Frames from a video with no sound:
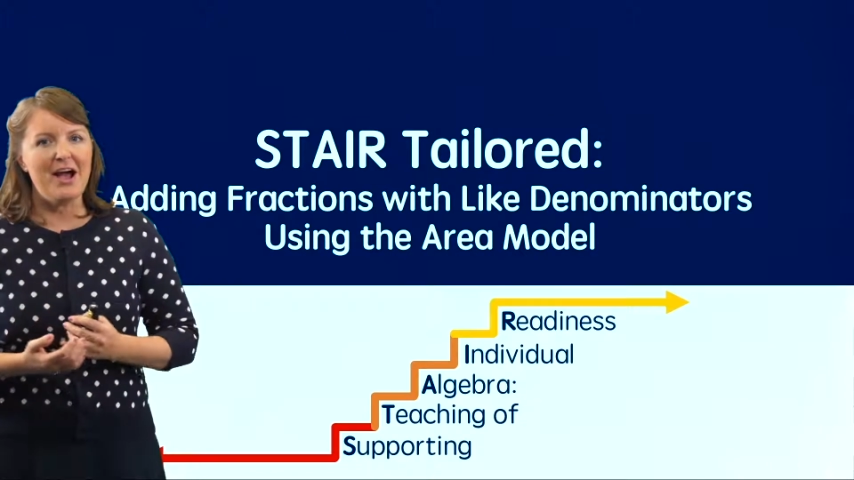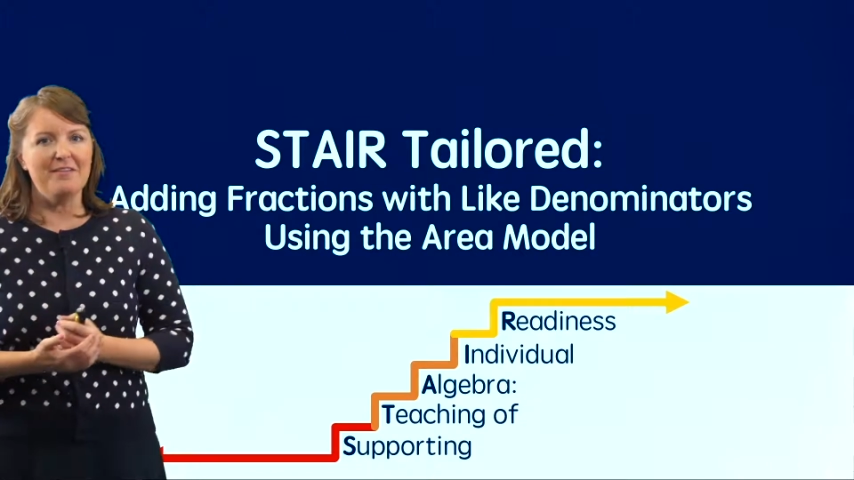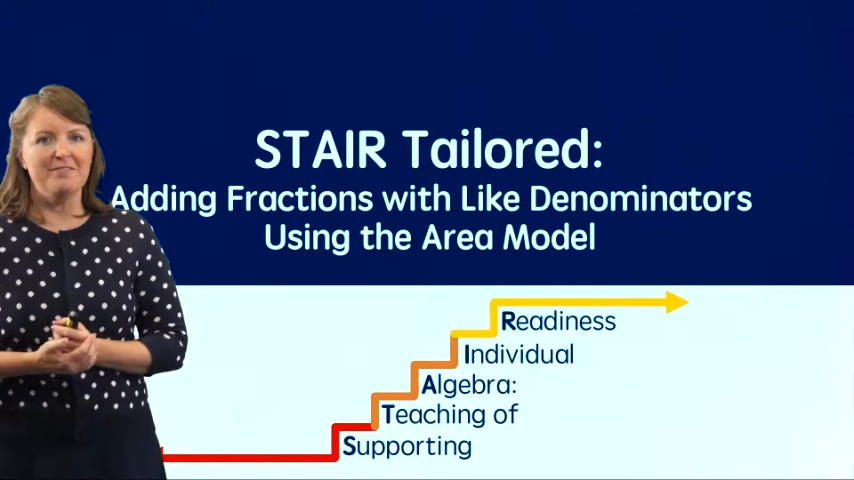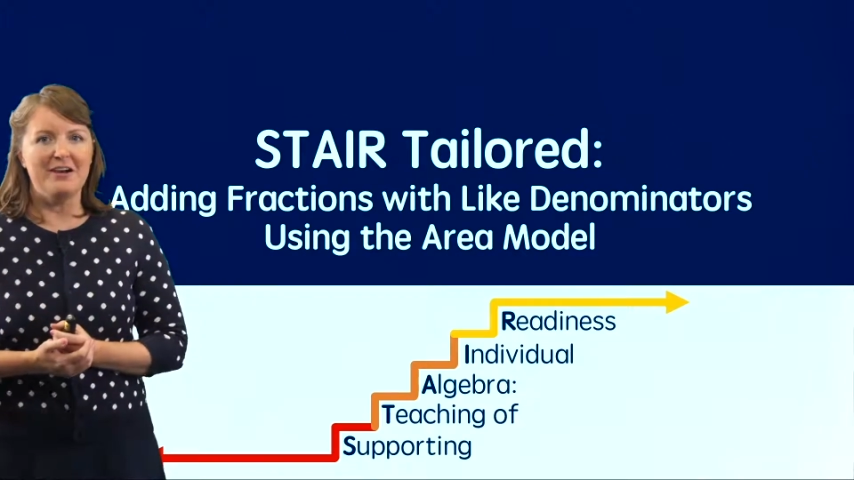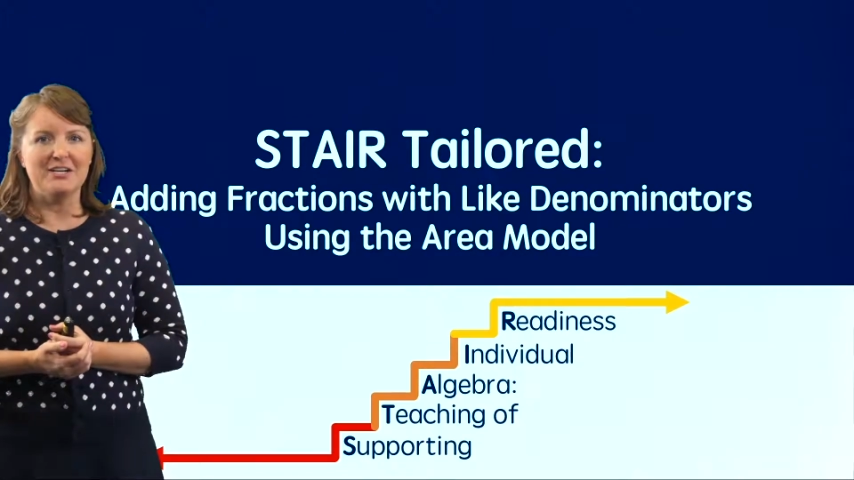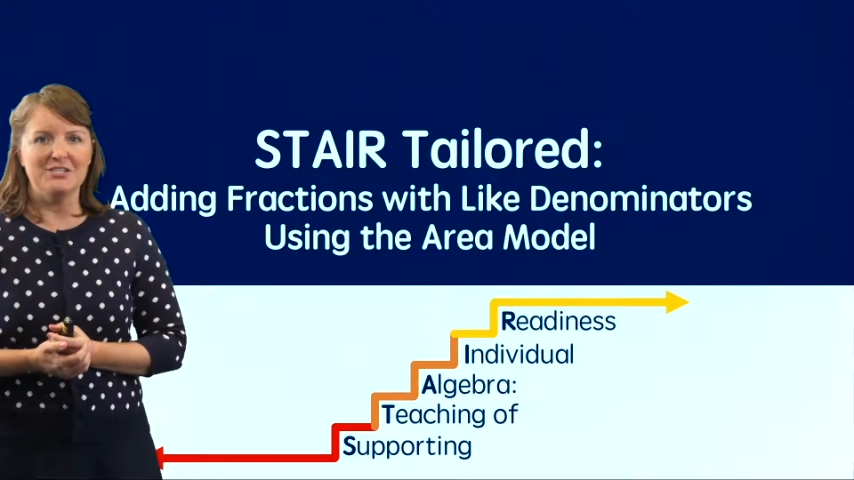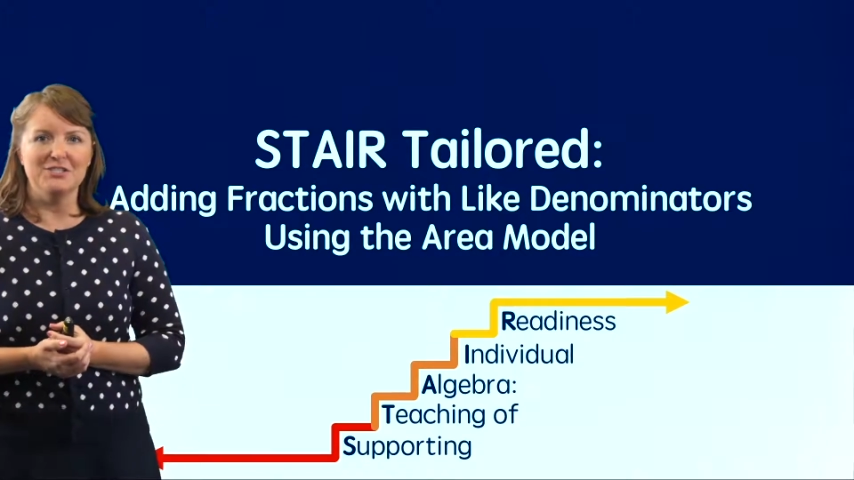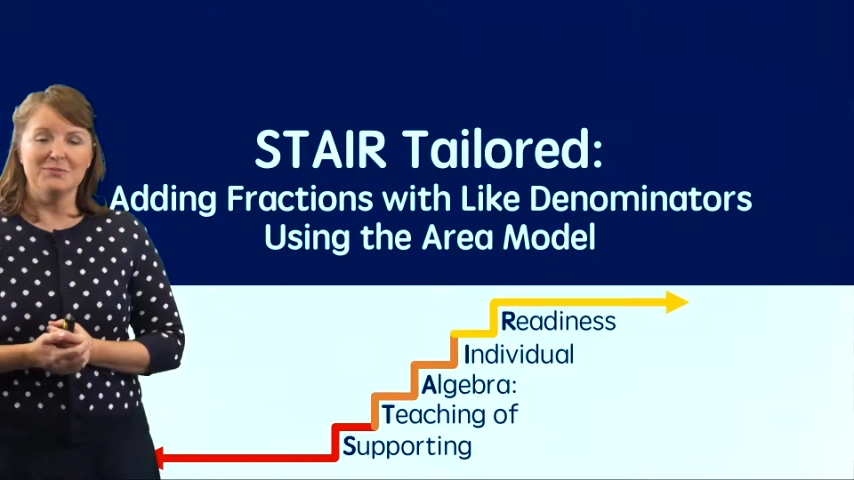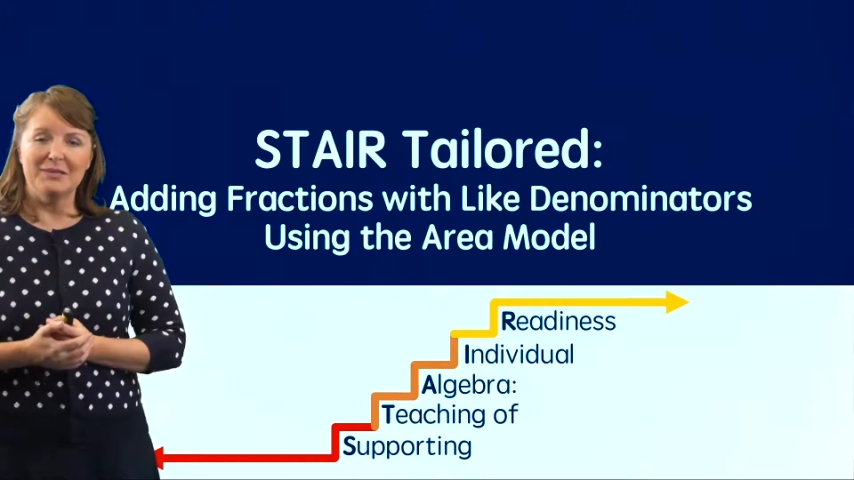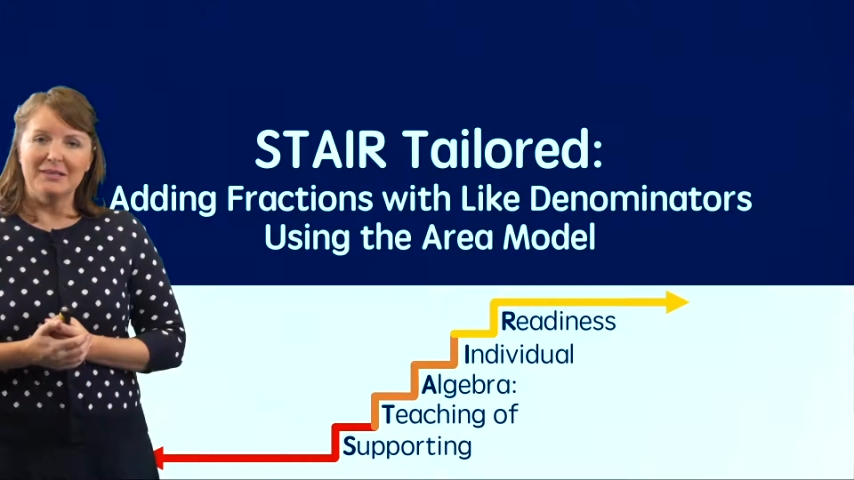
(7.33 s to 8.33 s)
add
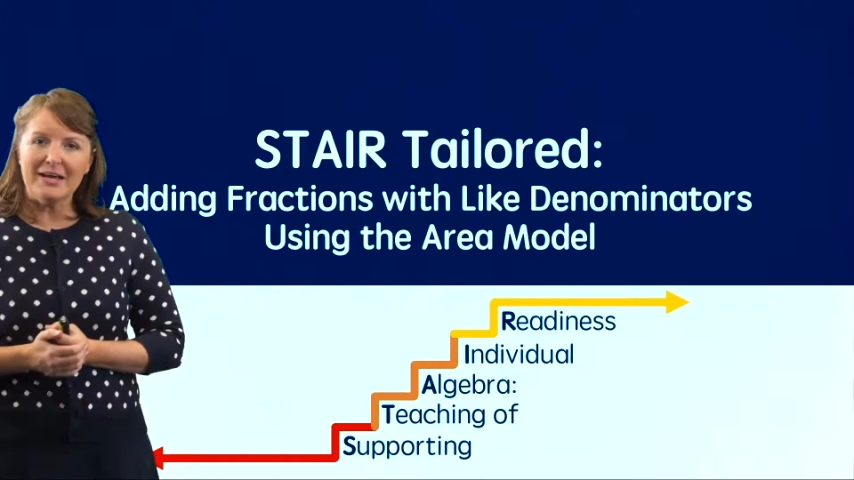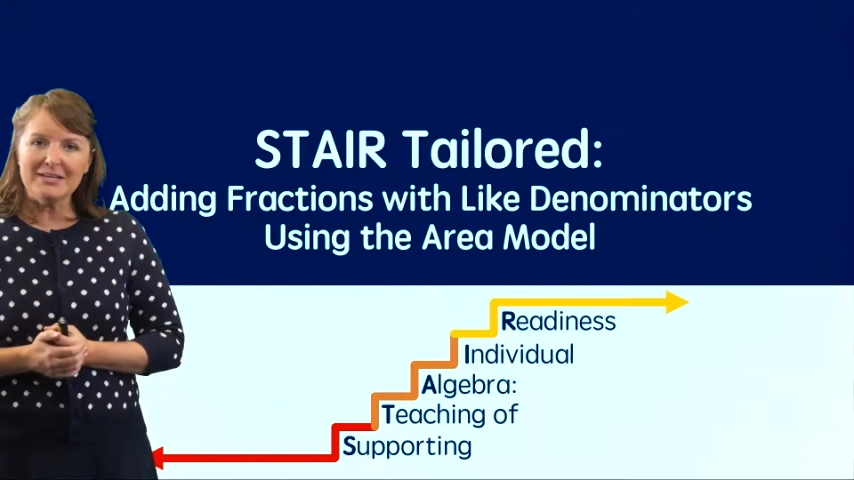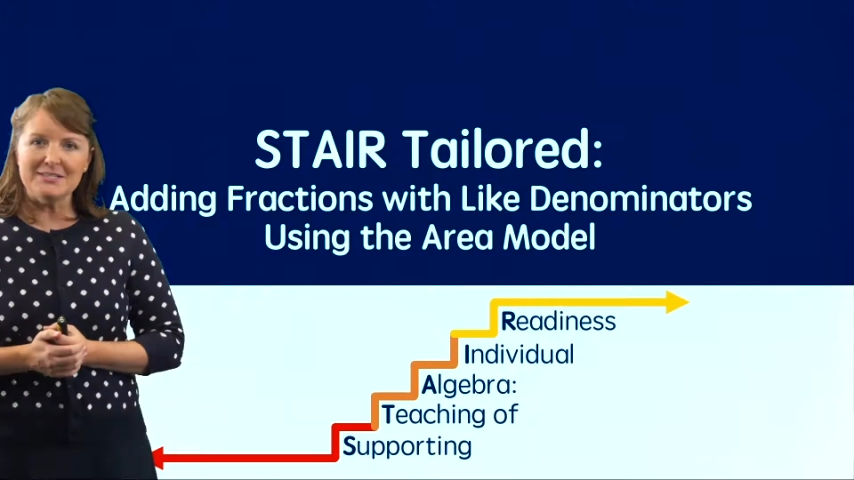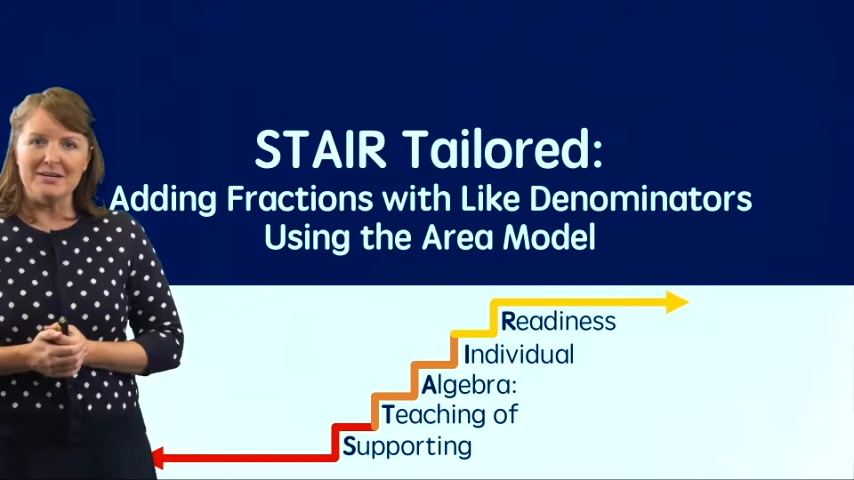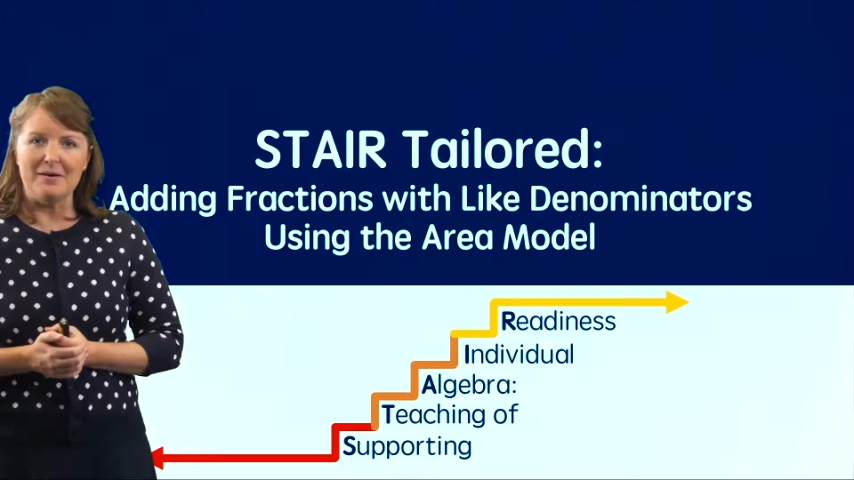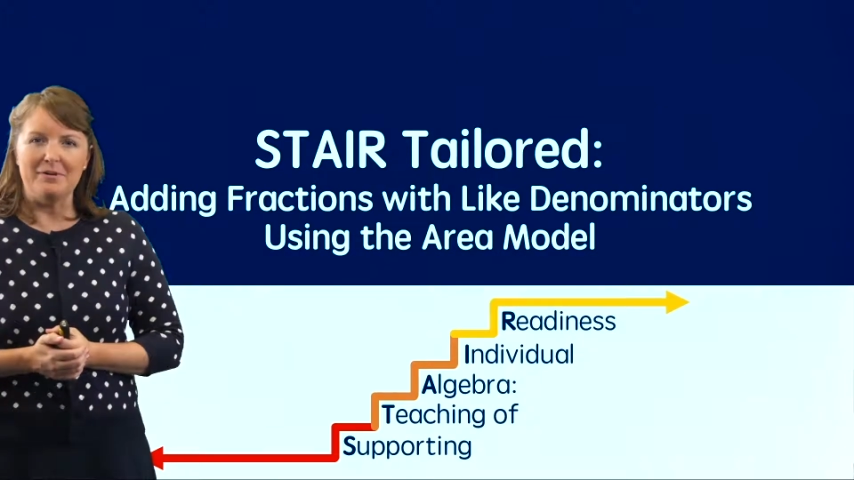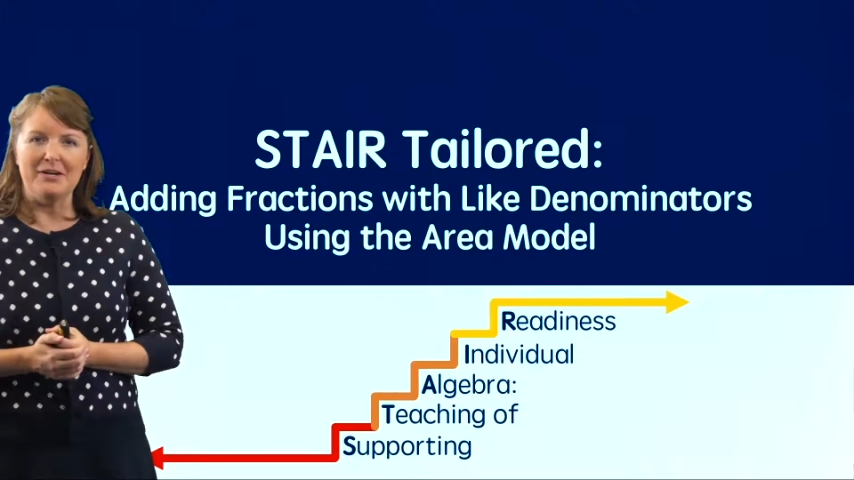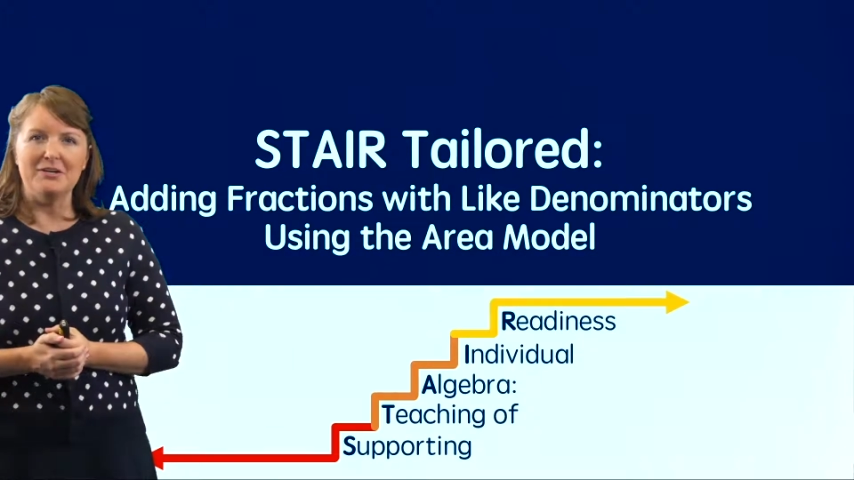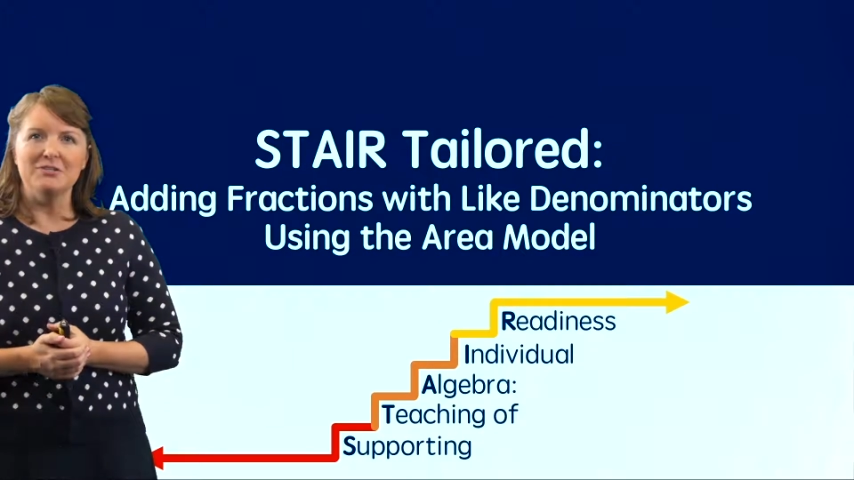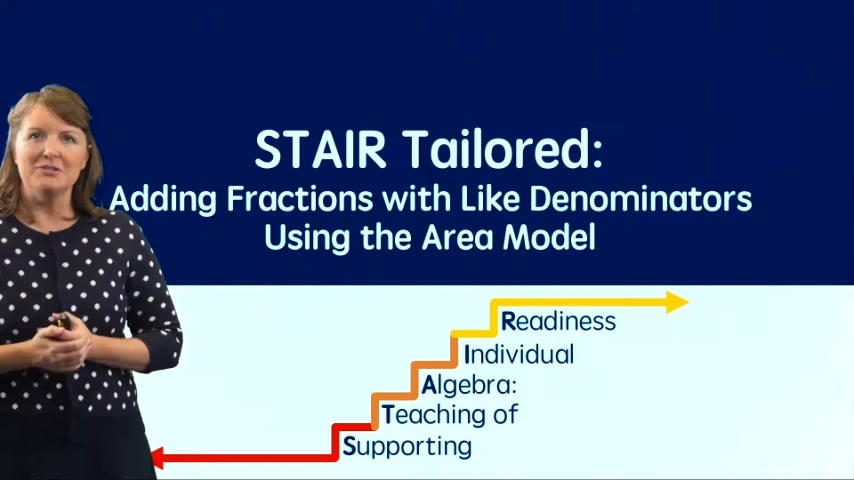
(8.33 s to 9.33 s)
fractions with like
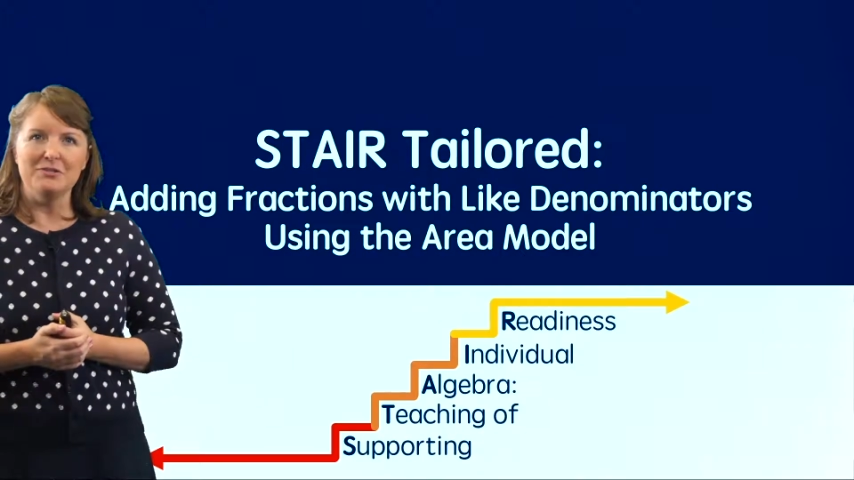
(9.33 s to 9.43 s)
denominators